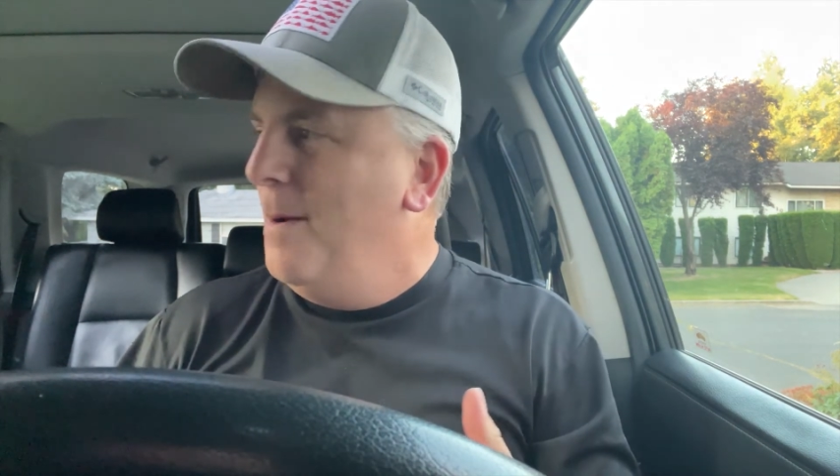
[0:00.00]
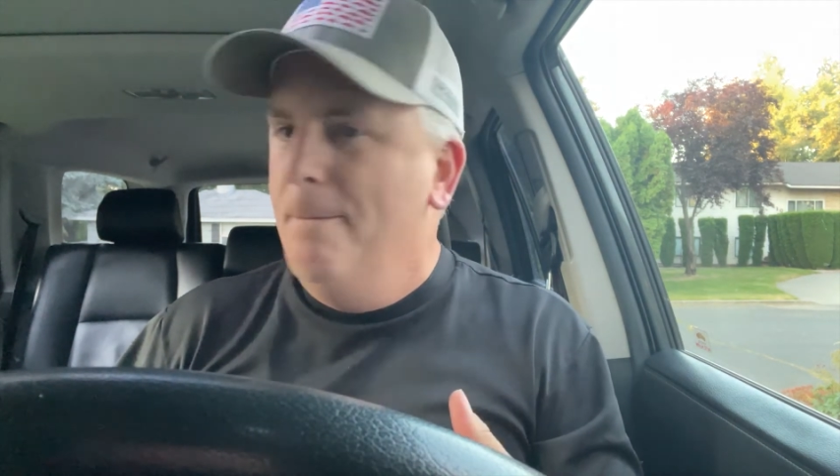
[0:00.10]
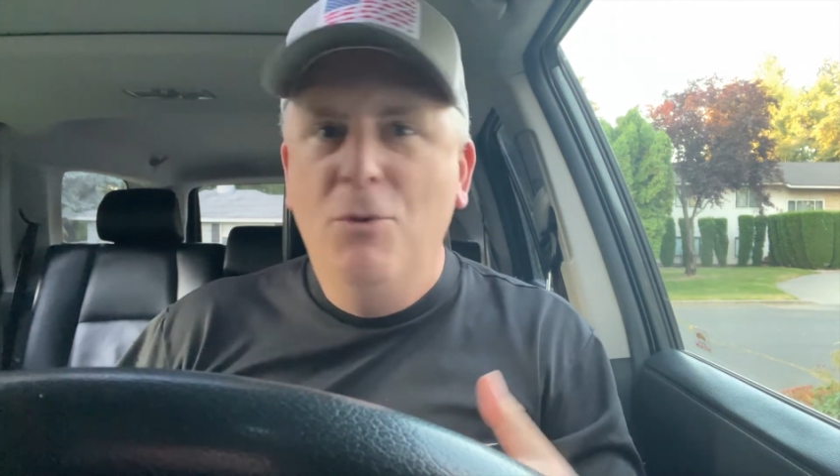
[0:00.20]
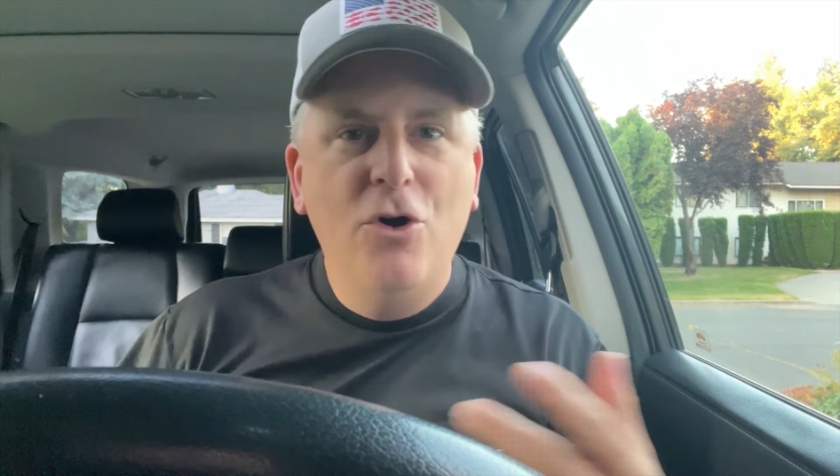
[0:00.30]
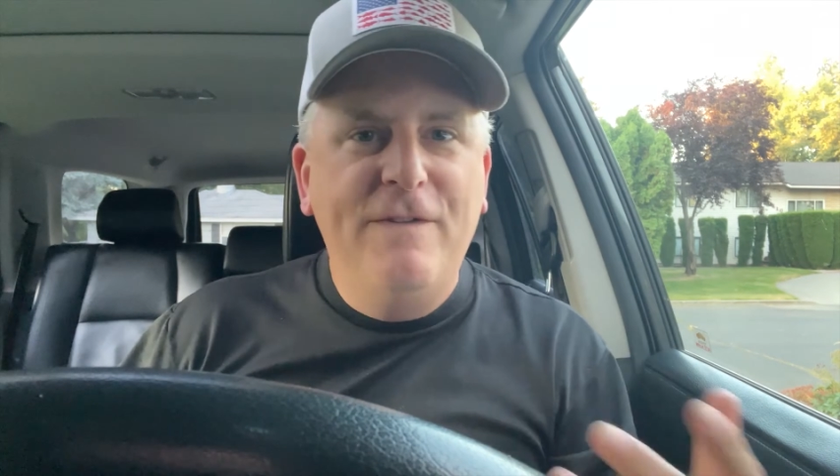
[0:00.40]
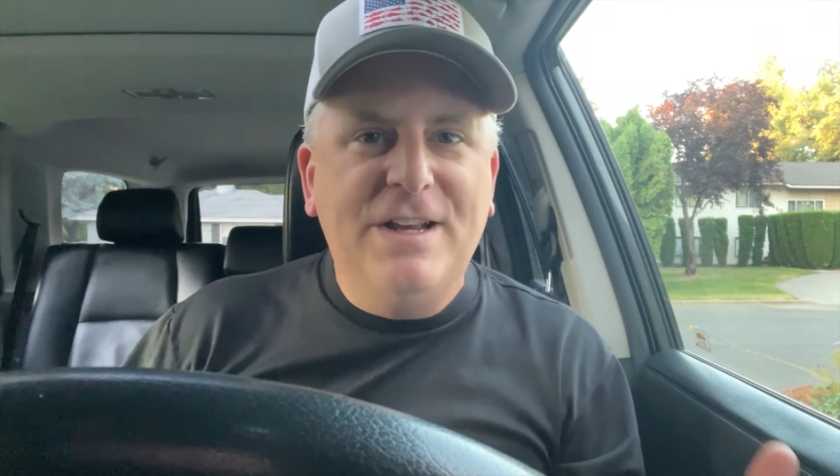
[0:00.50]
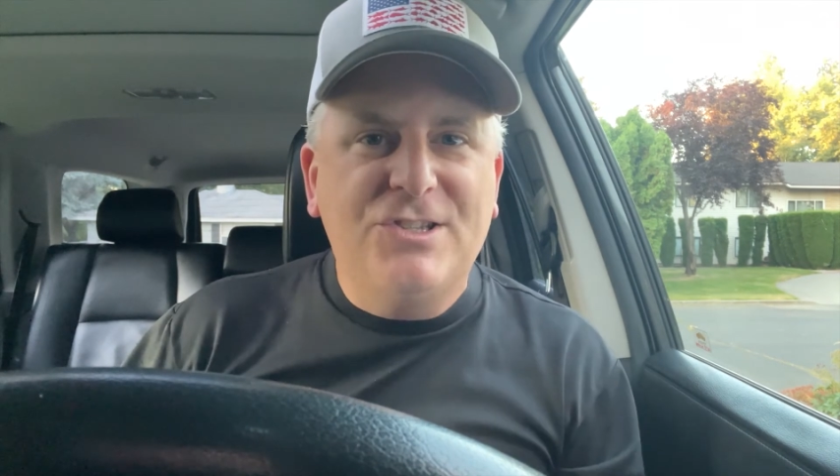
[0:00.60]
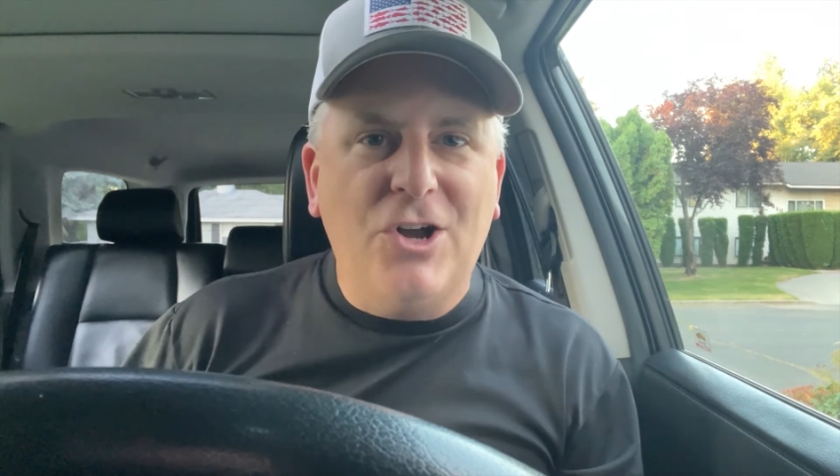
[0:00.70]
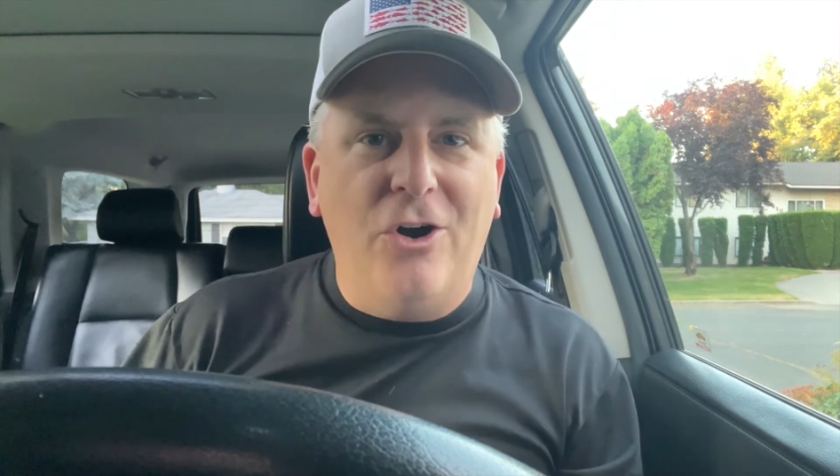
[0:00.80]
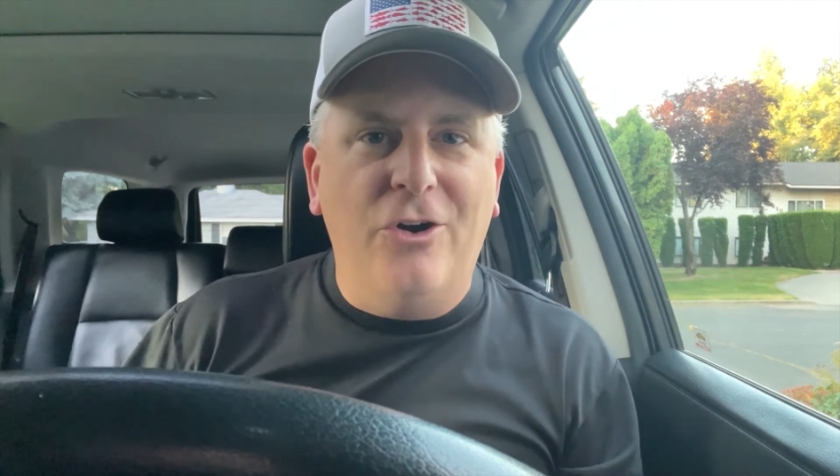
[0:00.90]
movie
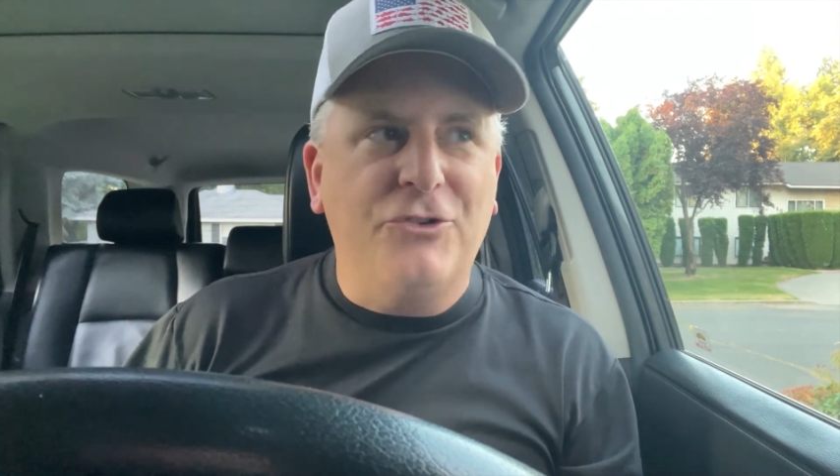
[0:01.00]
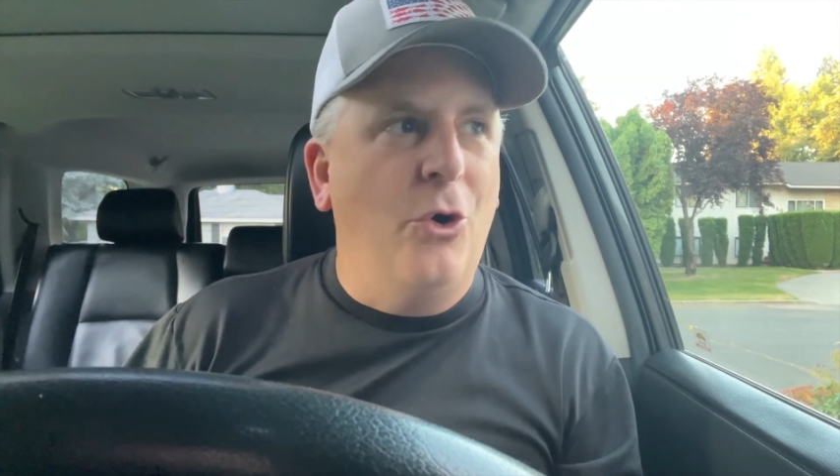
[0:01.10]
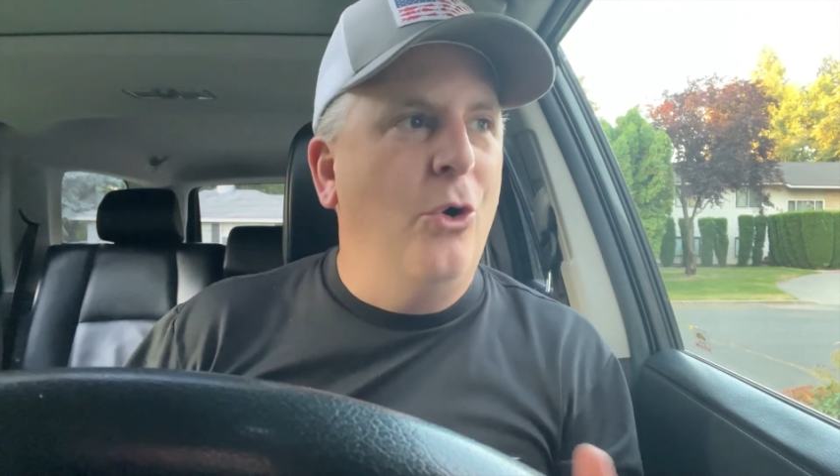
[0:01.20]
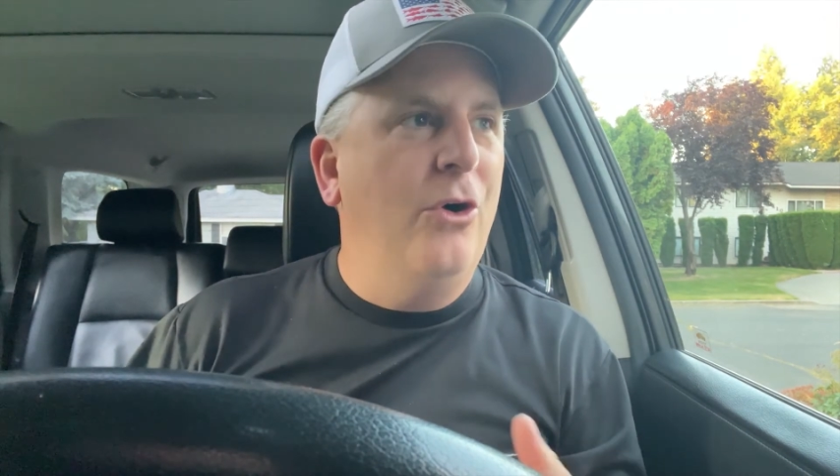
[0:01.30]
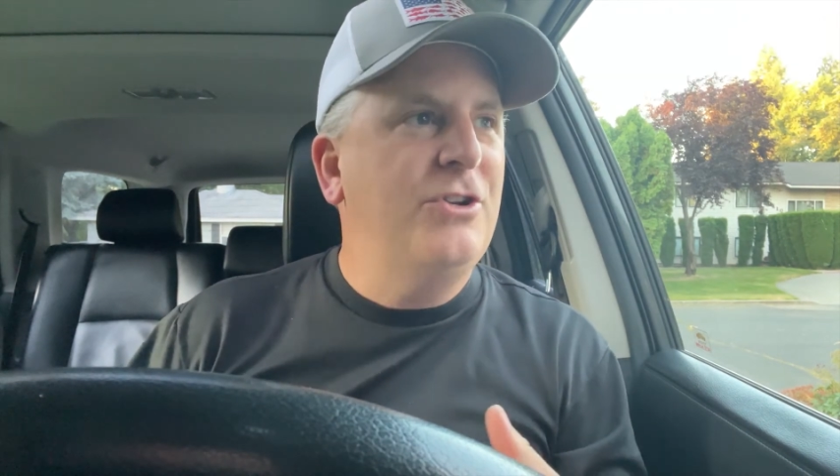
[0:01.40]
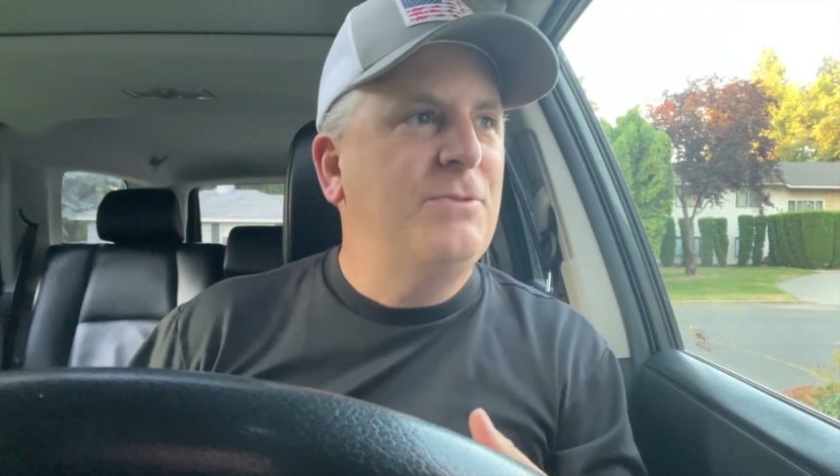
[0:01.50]
stars or